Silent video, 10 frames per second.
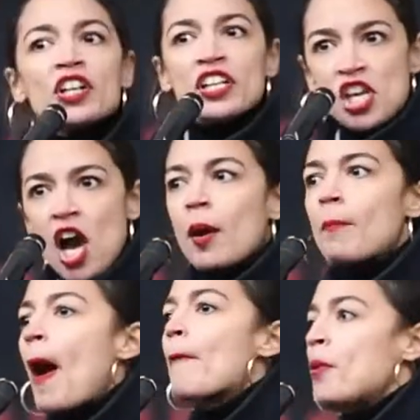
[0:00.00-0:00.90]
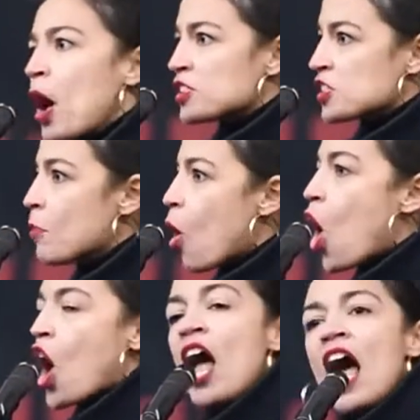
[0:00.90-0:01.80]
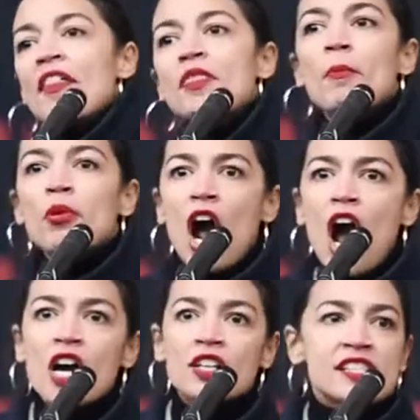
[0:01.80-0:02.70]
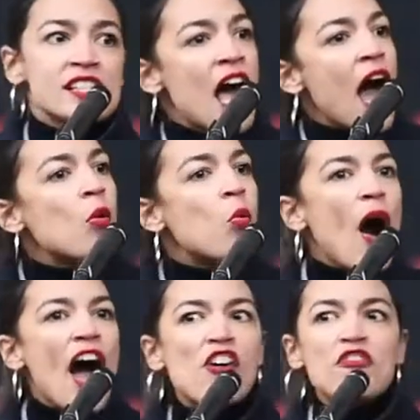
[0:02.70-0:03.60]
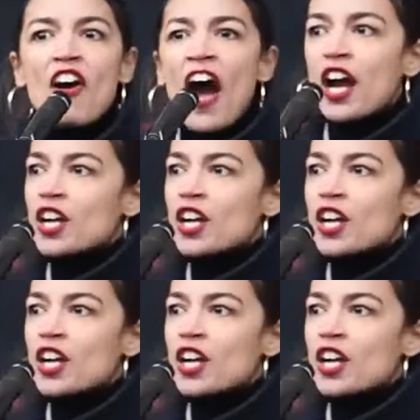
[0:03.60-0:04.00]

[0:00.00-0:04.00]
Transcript: Could Congresswoman Cortez emerge as a Democrat's Trump?